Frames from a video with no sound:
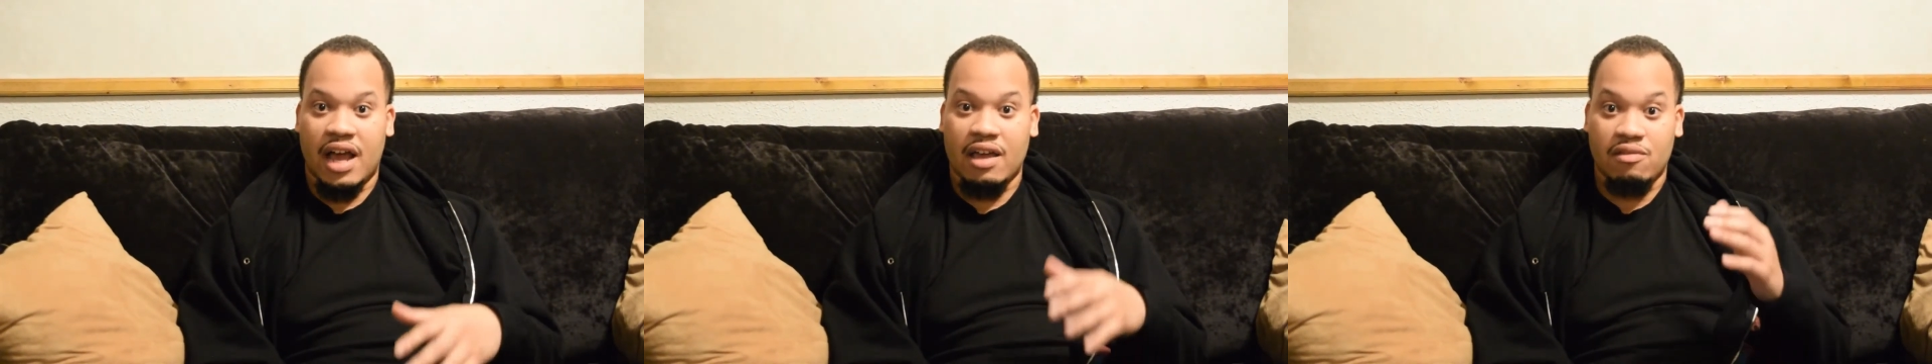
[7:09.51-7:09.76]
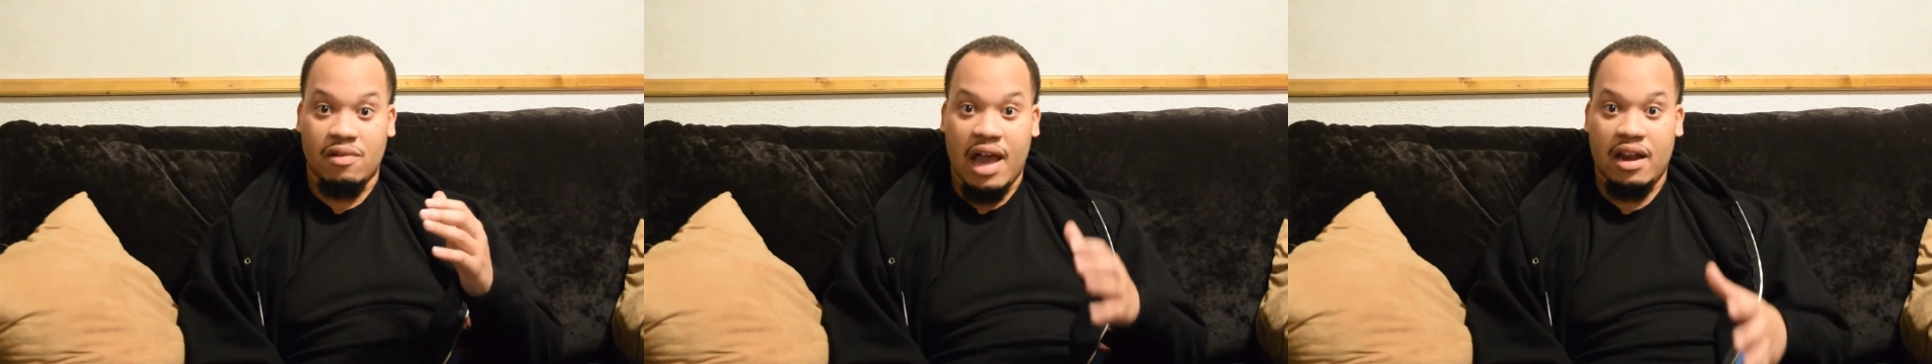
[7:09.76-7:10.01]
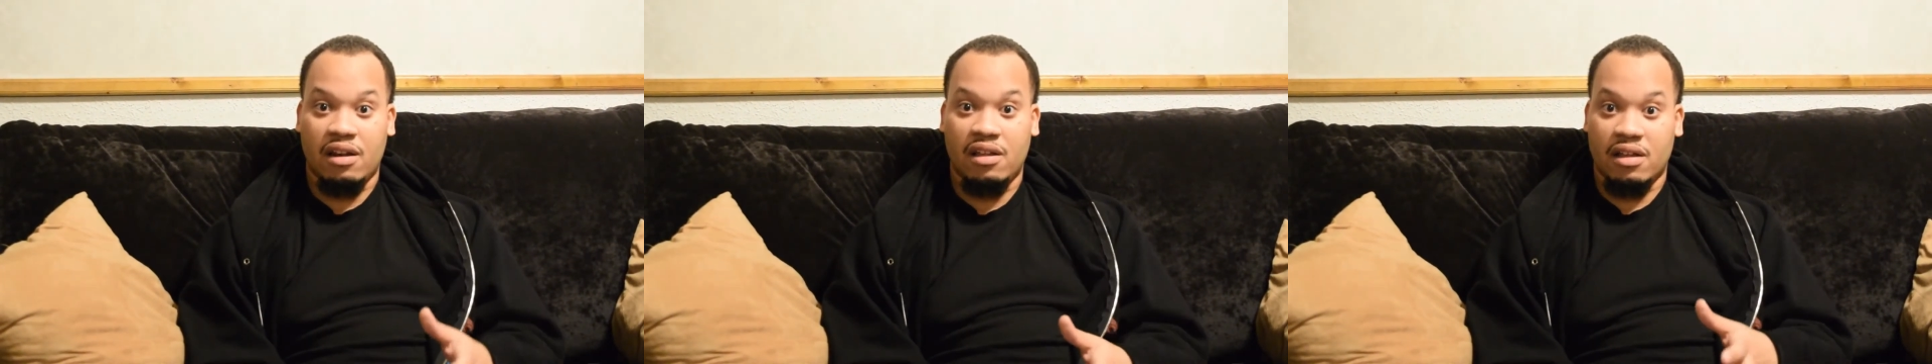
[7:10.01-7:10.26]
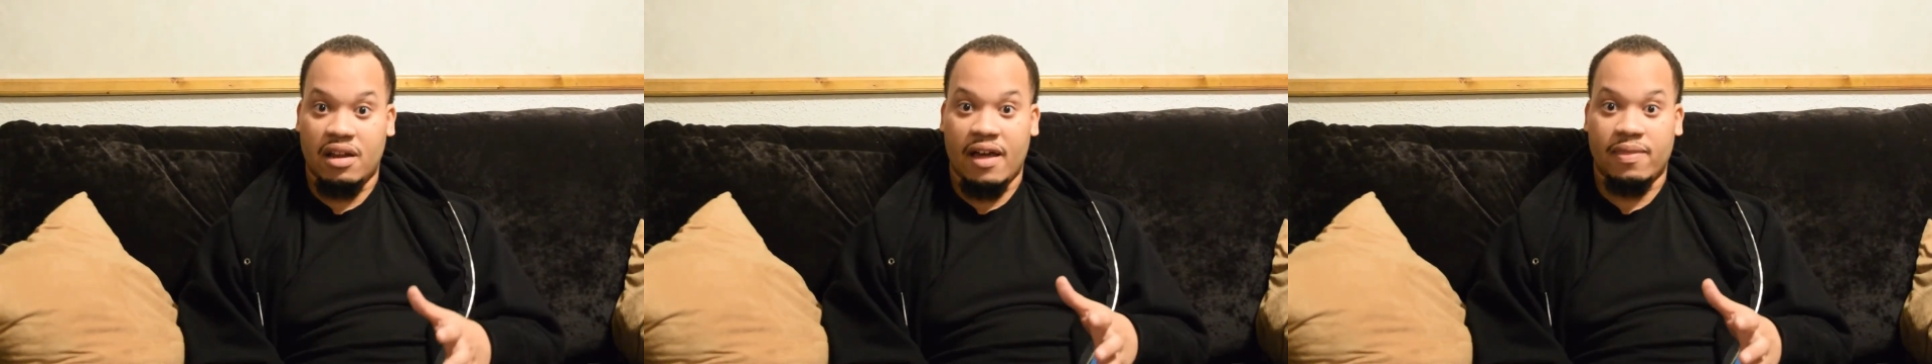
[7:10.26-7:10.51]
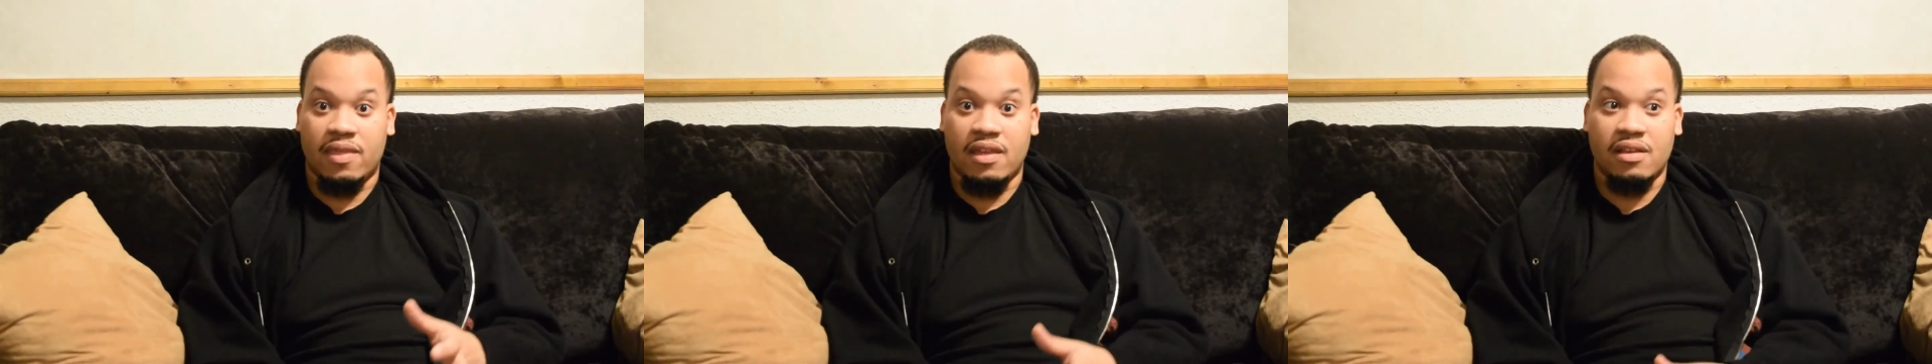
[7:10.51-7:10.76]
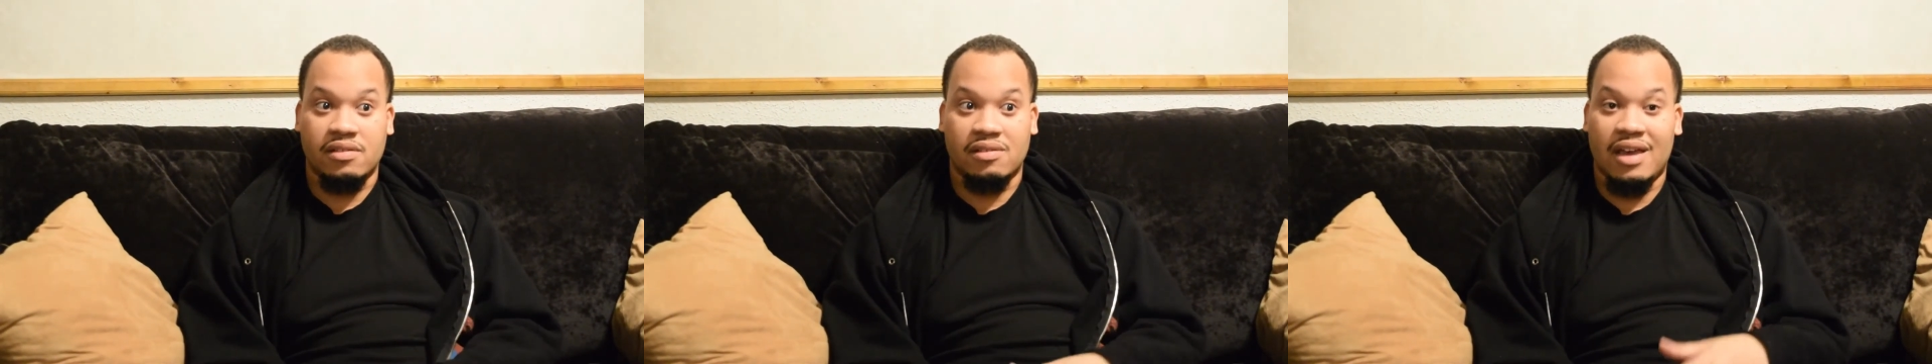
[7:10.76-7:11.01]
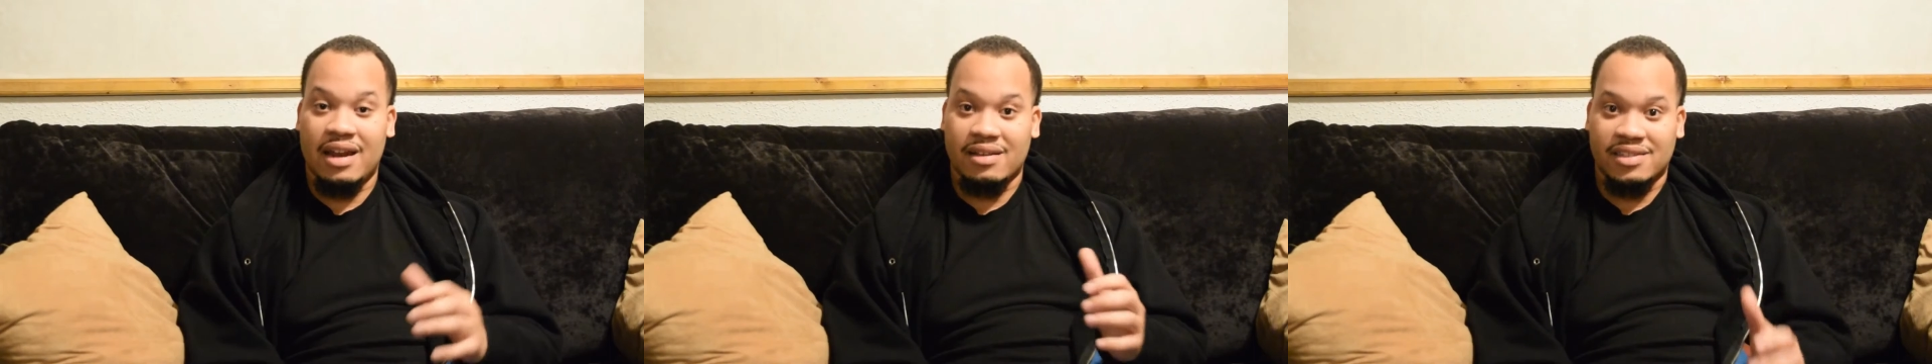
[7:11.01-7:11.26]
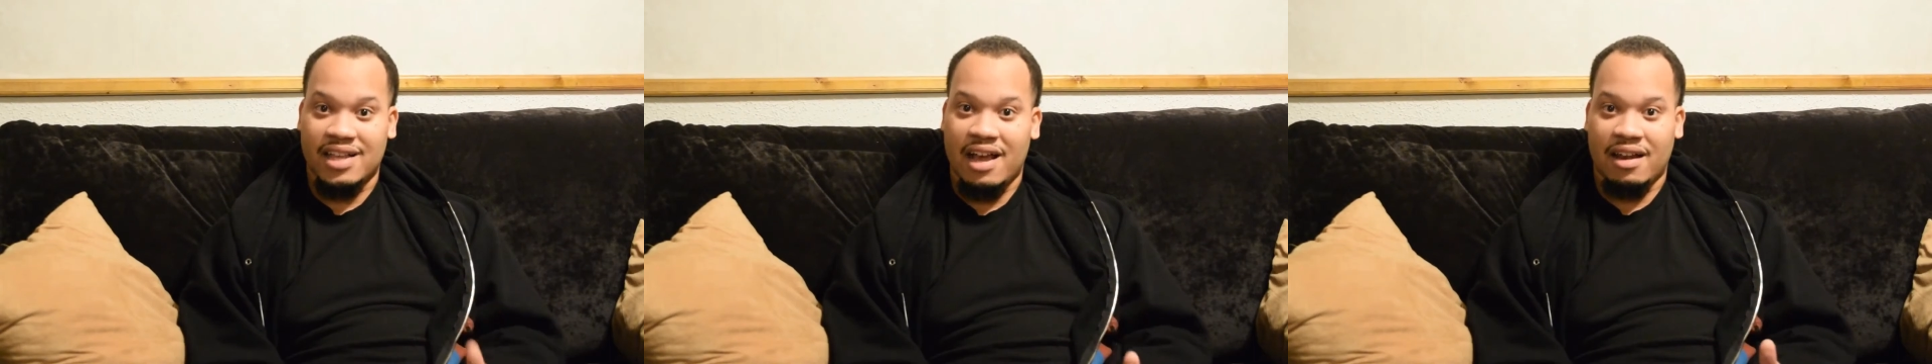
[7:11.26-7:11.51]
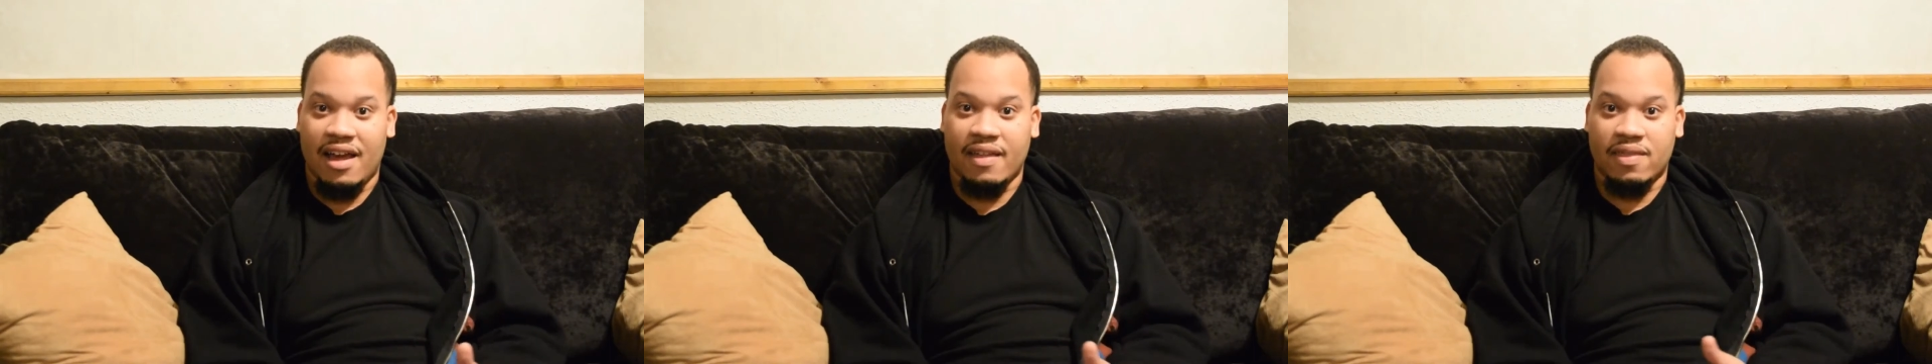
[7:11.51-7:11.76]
you gotta look like this, you gotta sound like